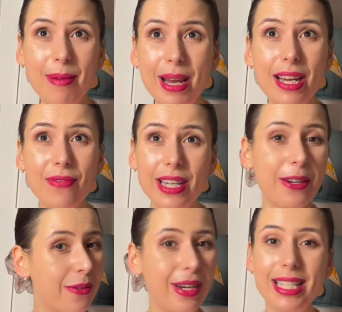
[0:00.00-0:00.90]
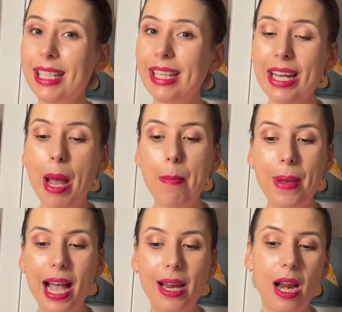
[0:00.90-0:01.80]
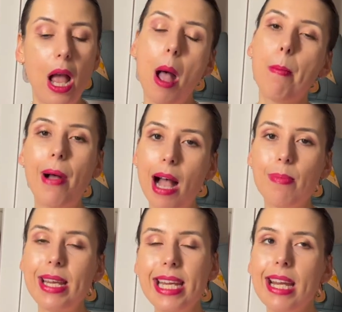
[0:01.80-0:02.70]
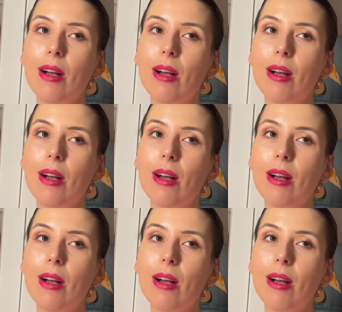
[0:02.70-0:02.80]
a video recently about Barbie